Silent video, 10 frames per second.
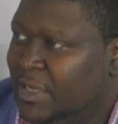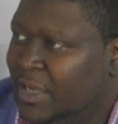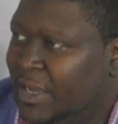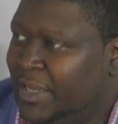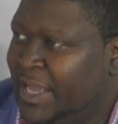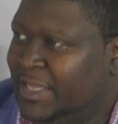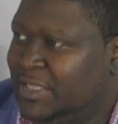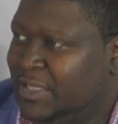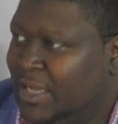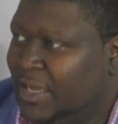
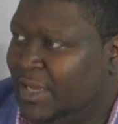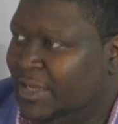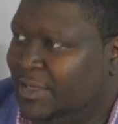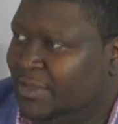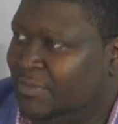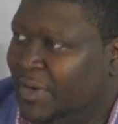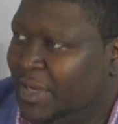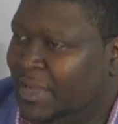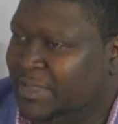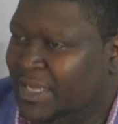when it
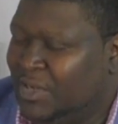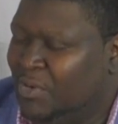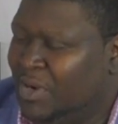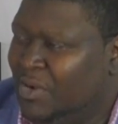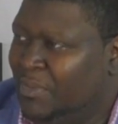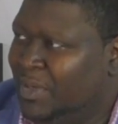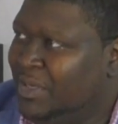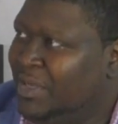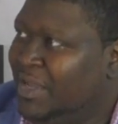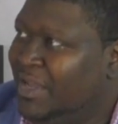comes down to Oklahoma,
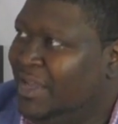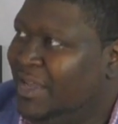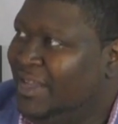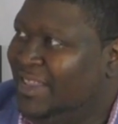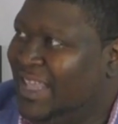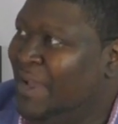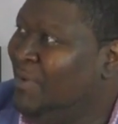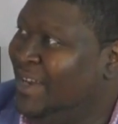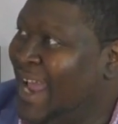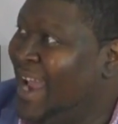they
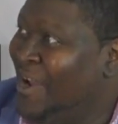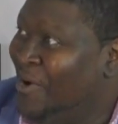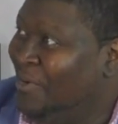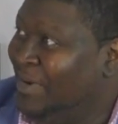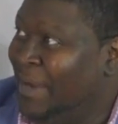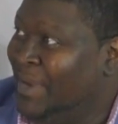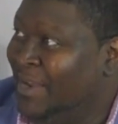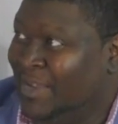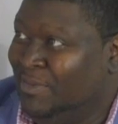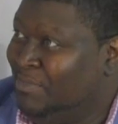were down. I
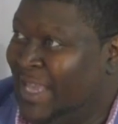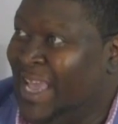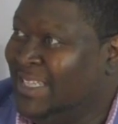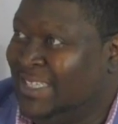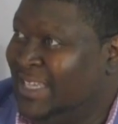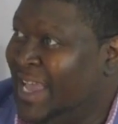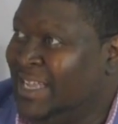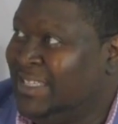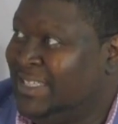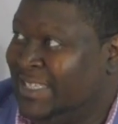mean,
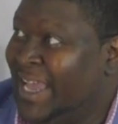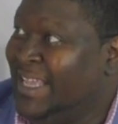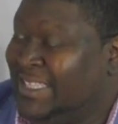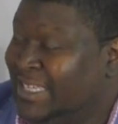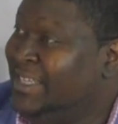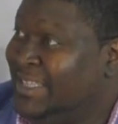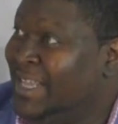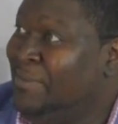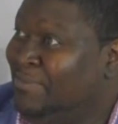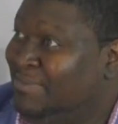Kansas State
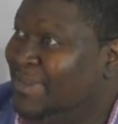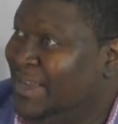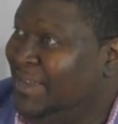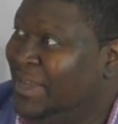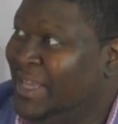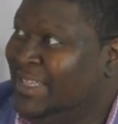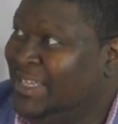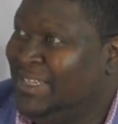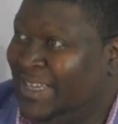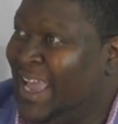
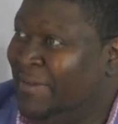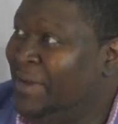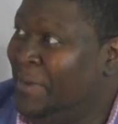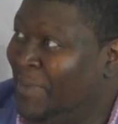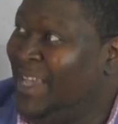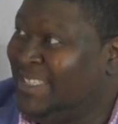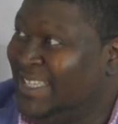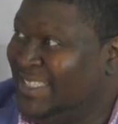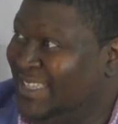gave them the business.